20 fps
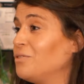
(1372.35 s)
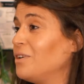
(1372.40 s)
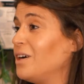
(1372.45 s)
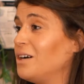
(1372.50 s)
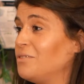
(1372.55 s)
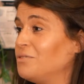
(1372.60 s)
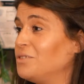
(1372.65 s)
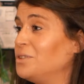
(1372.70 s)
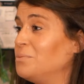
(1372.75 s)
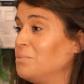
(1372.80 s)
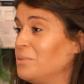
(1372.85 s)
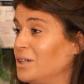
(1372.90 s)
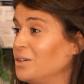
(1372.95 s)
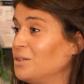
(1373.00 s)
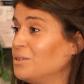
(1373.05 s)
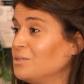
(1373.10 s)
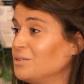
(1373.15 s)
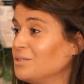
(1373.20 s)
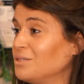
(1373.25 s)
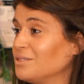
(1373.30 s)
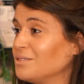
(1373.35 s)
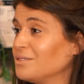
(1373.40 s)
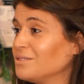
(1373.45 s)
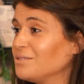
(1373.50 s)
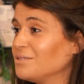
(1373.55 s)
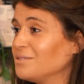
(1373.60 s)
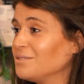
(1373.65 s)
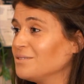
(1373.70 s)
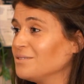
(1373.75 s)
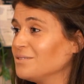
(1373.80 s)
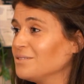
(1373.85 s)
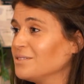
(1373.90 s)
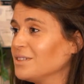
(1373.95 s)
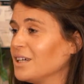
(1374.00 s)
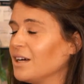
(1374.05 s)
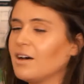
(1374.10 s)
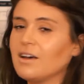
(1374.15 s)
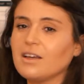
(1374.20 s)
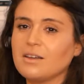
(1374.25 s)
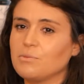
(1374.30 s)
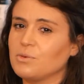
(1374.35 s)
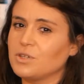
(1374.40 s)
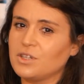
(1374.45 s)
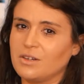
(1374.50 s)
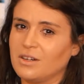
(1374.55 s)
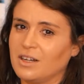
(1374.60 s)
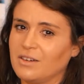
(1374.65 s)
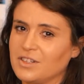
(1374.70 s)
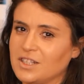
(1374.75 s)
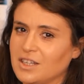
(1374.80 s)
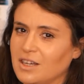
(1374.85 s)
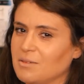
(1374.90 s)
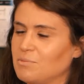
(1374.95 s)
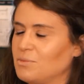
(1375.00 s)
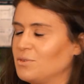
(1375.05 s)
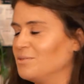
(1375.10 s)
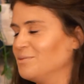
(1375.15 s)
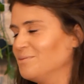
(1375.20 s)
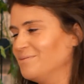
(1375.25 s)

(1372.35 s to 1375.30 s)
having a meal, we don't have a table.